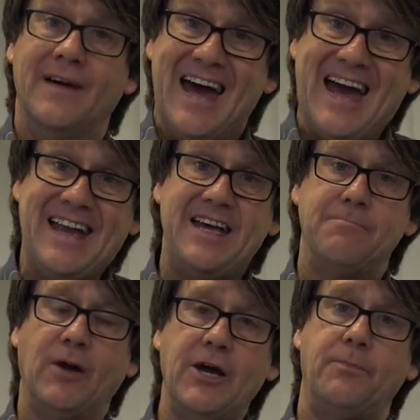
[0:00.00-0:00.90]
Any
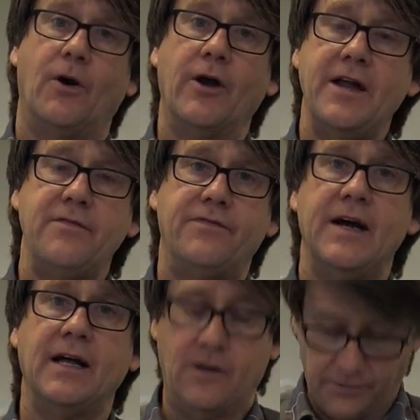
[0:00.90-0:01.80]
blip or any
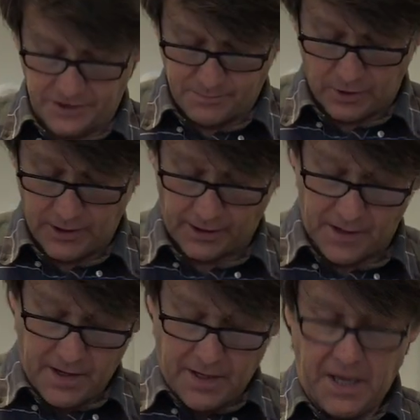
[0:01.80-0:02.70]
failure on this boiler,
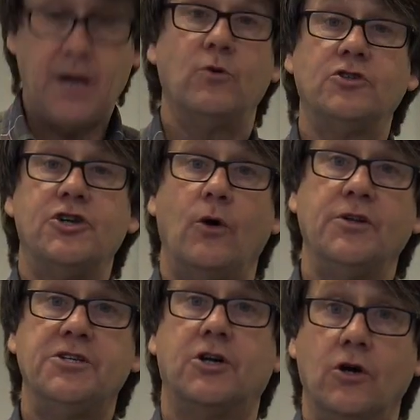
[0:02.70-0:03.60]
it will show
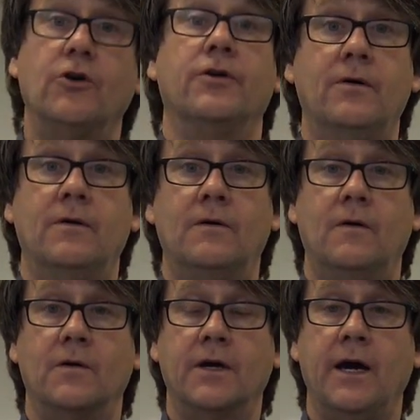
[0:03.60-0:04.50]
this code,
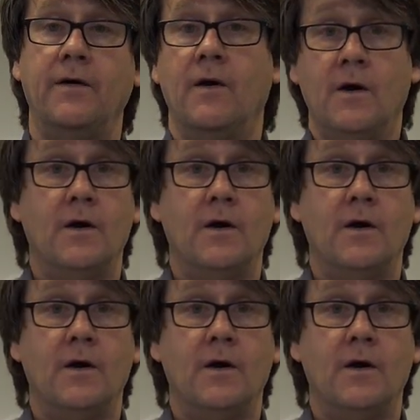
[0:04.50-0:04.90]
okay?